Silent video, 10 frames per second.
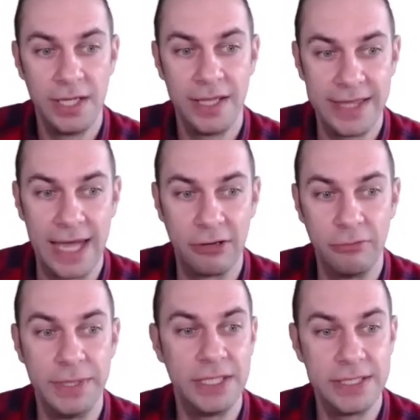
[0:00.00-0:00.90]
That'll
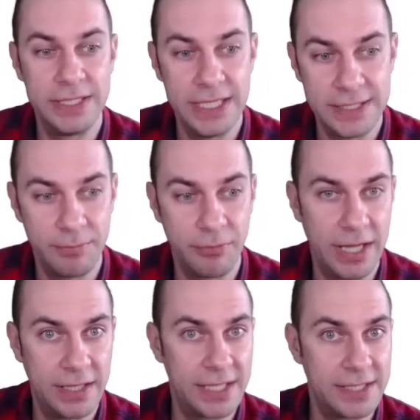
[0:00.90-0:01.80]
be the Z
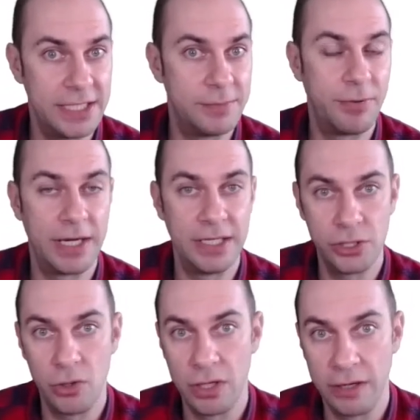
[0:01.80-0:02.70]
spread. That Z spread is
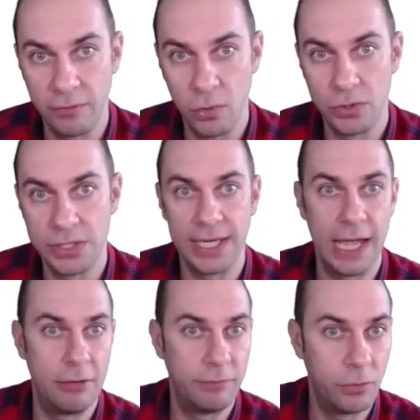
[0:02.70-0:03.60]
going to, of course,
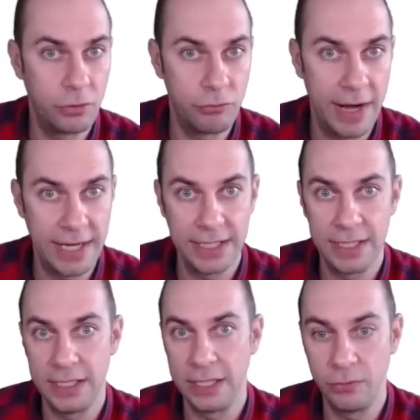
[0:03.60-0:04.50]
account for credit
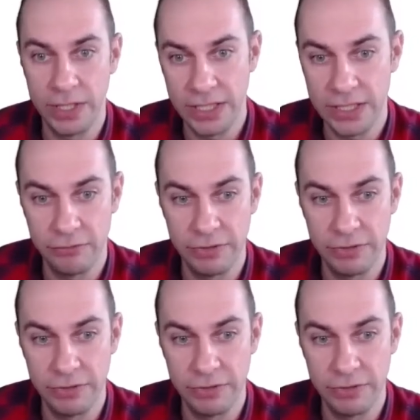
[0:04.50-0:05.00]
and liquidity